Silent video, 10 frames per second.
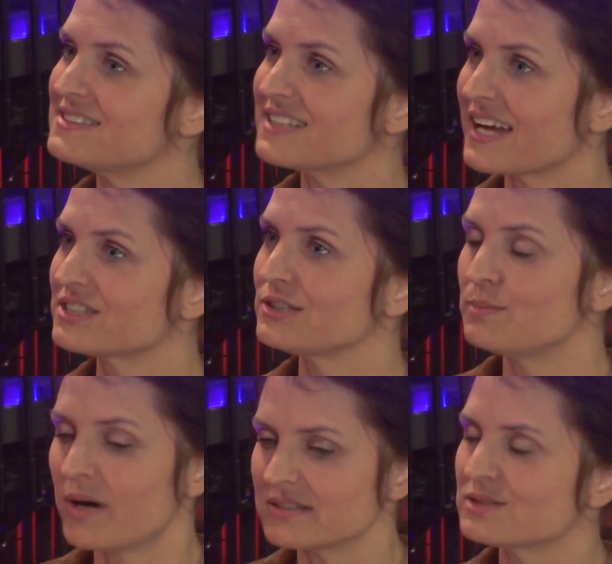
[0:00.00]
is actually
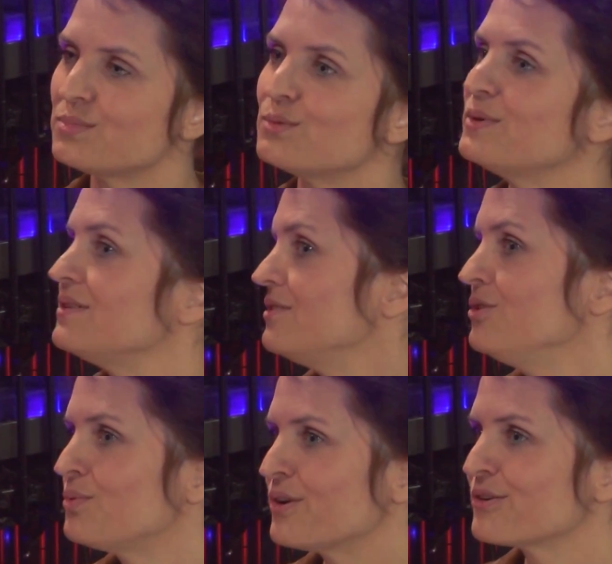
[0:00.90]
possible with
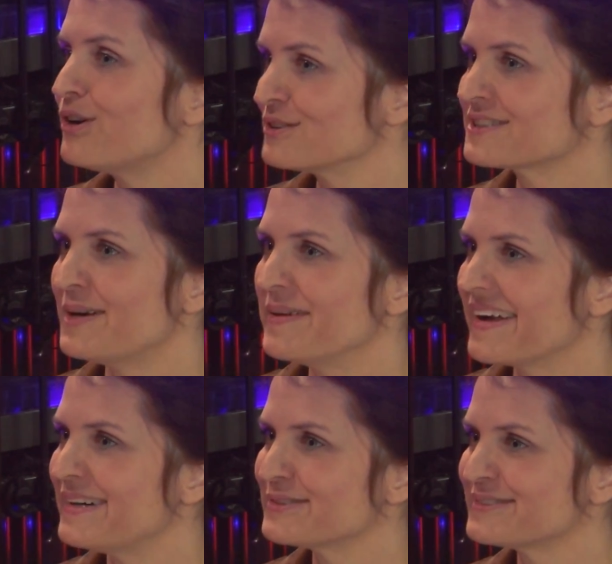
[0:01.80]
new protocols coming
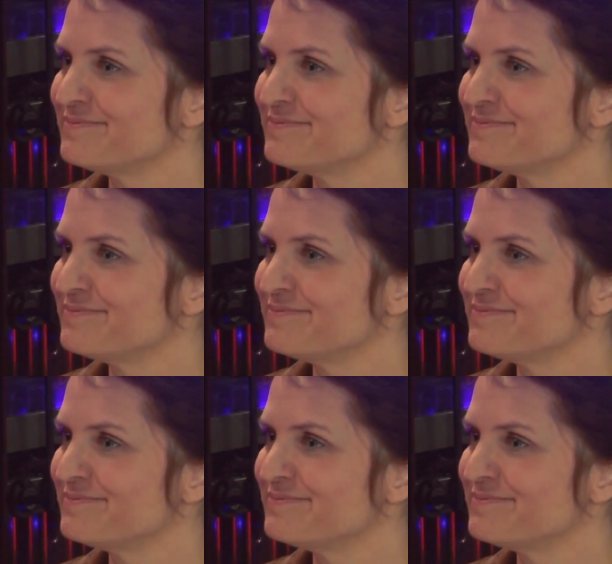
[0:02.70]
out